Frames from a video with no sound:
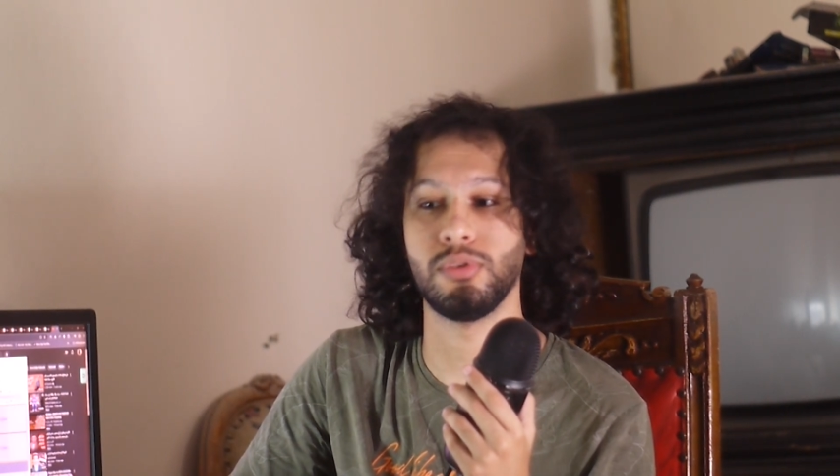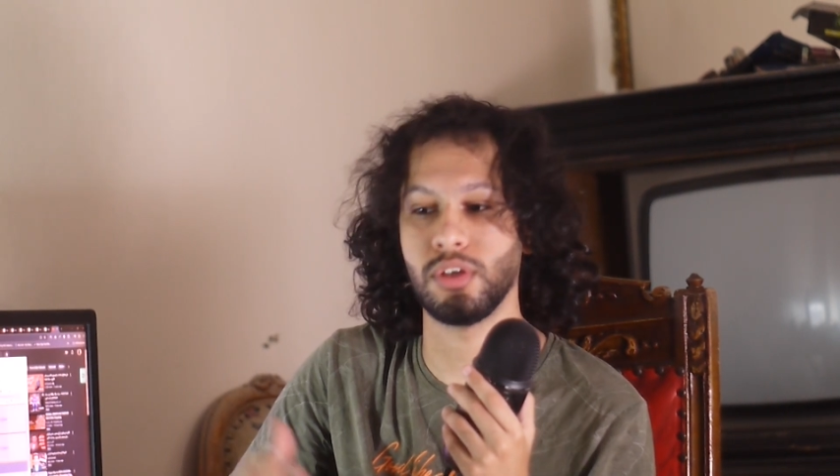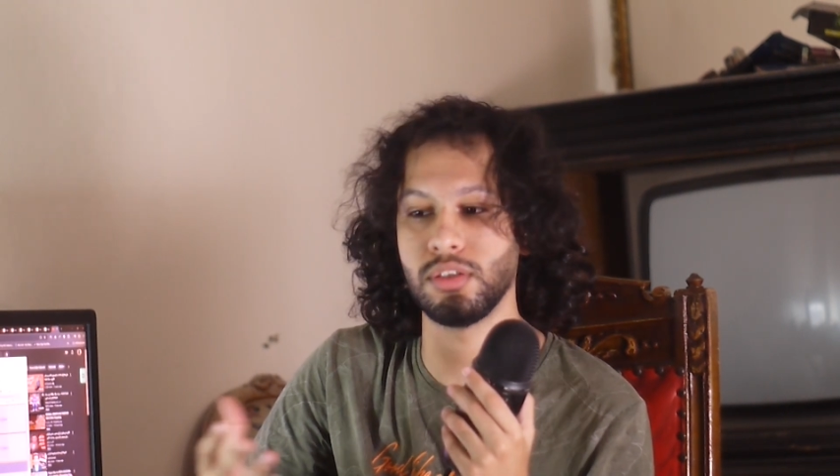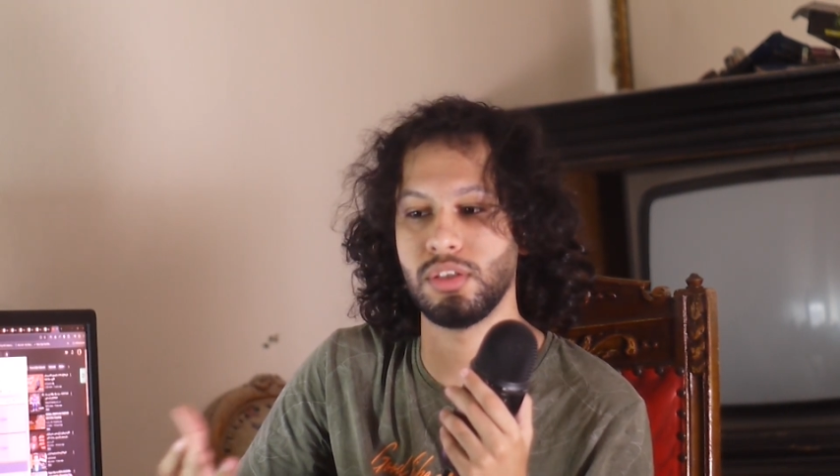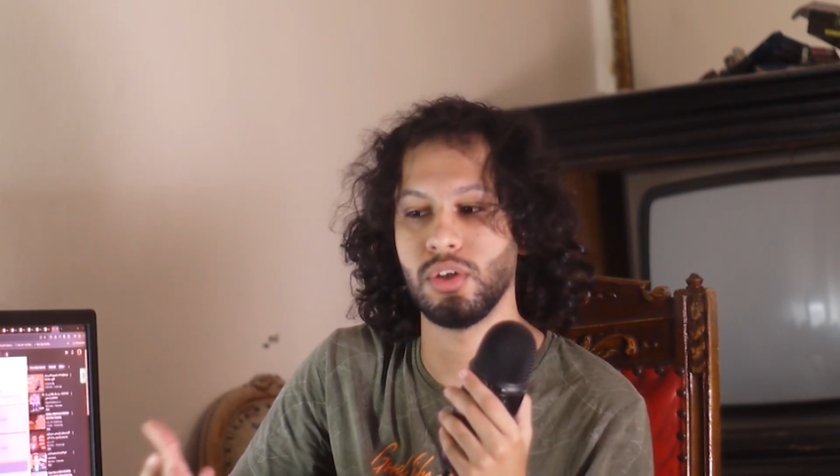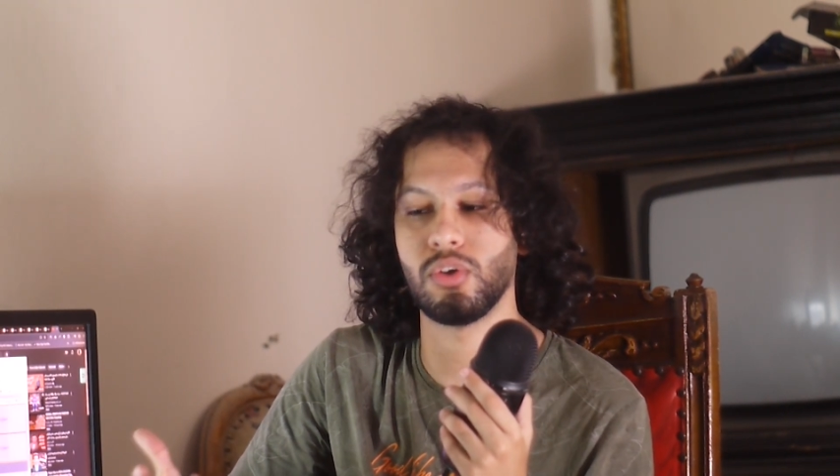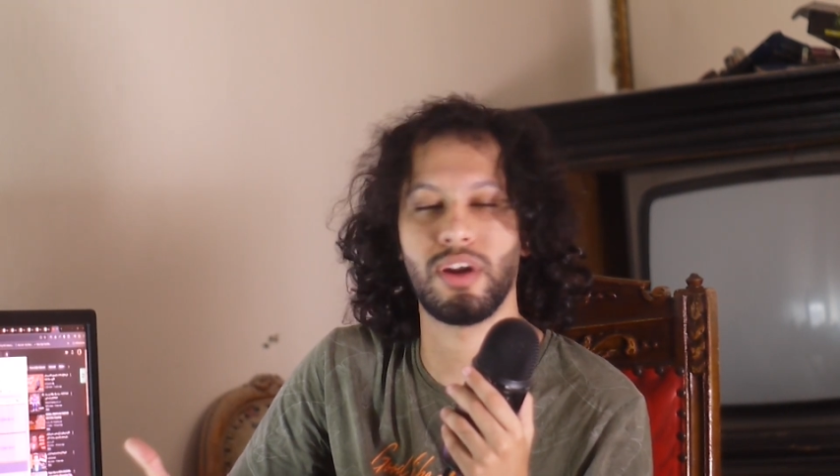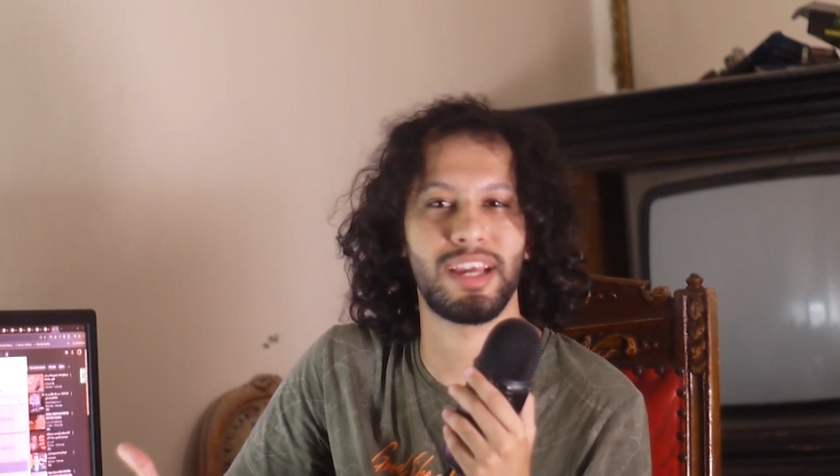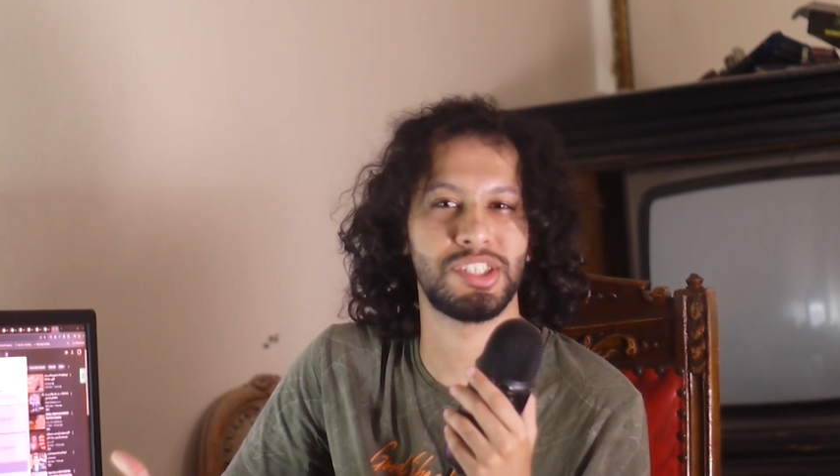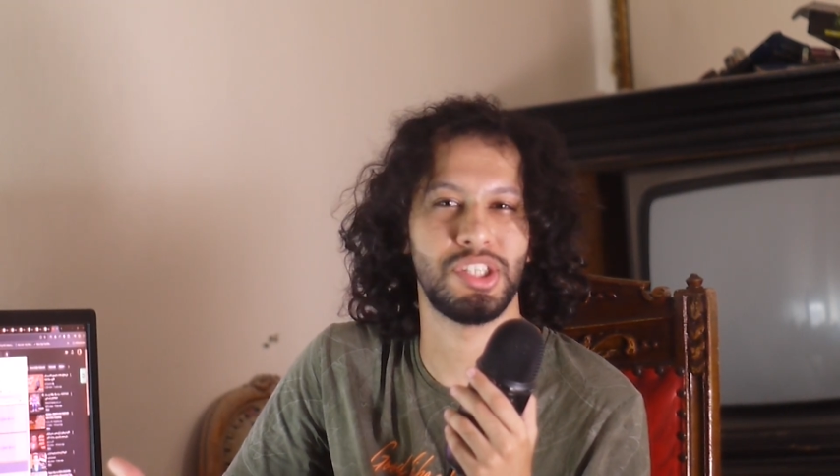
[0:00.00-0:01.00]
because they are
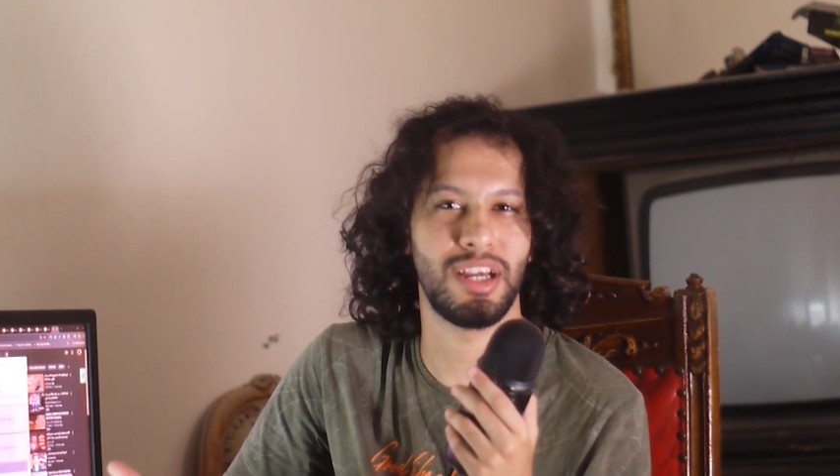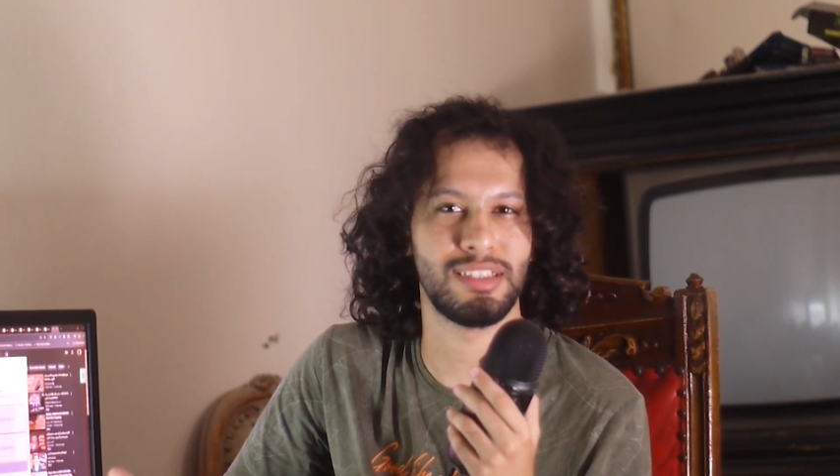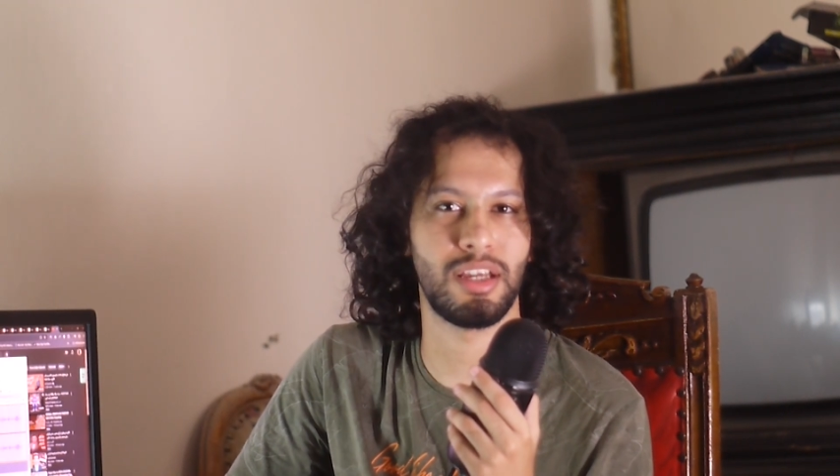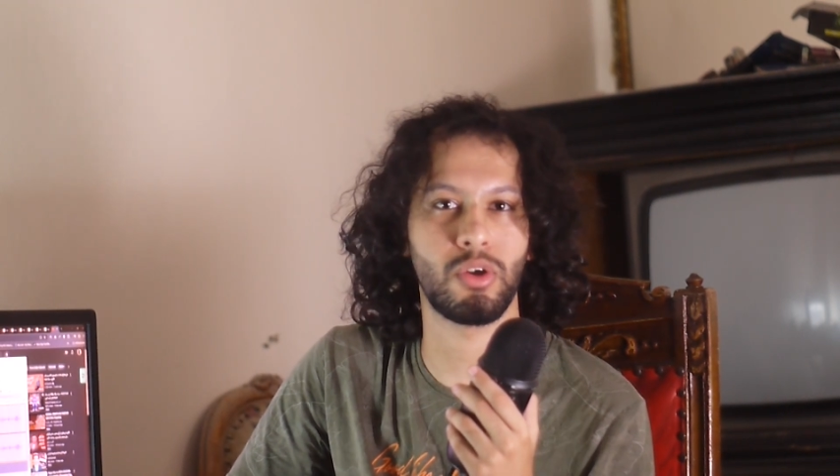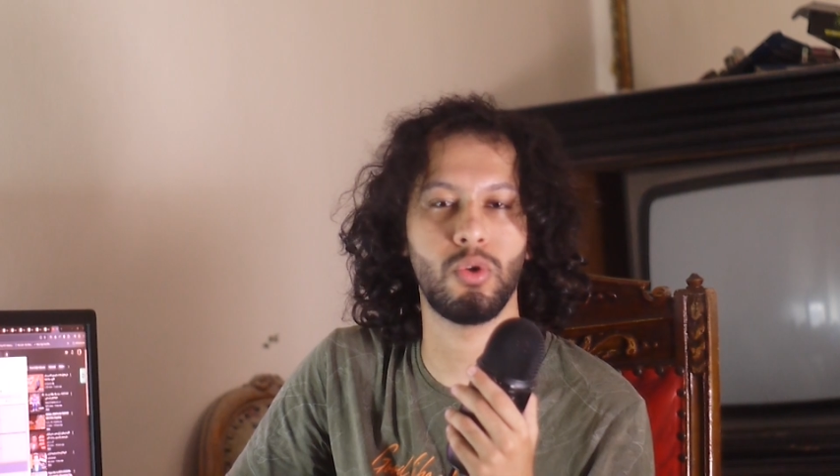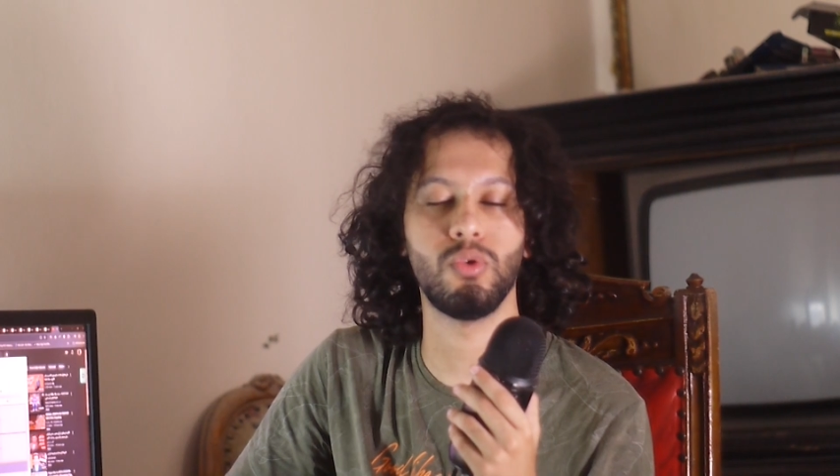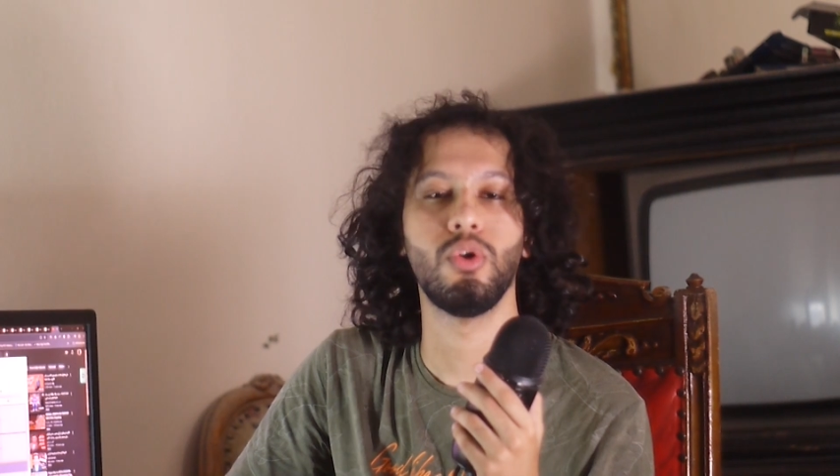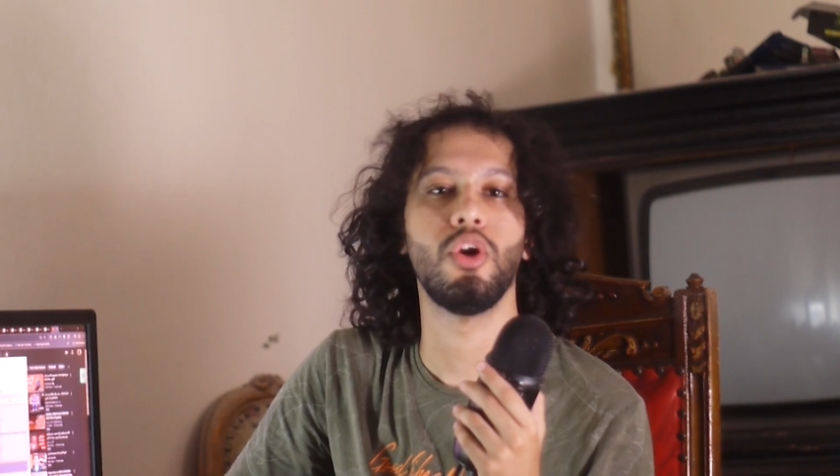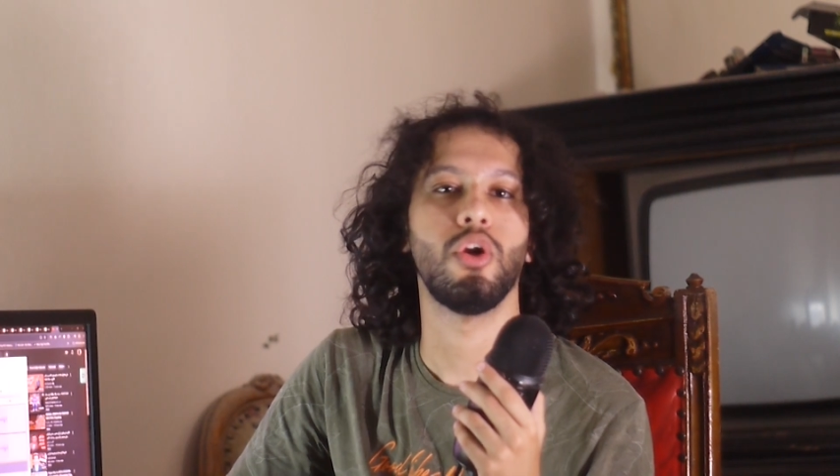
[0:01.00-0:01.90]
actually identical.